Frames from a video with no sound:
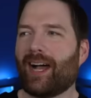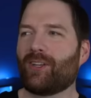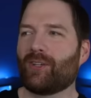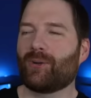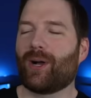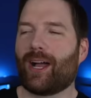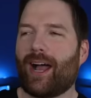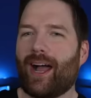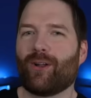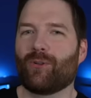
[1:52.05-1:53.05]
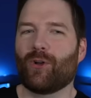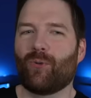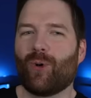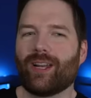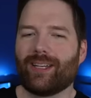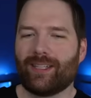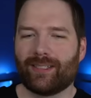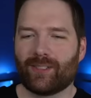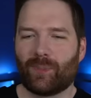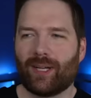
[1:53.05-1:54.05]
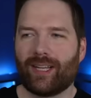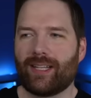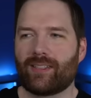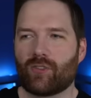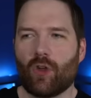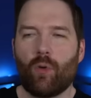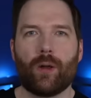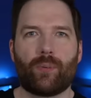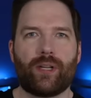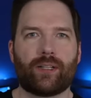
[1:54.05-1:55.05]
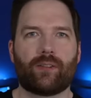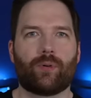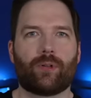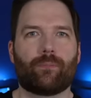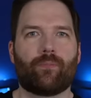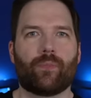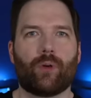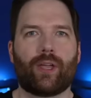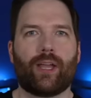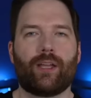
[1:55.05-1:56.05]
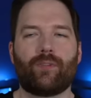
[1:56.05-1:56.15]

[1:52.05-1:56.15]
I do. I don't know what it is, but it's so unpredictable, okay?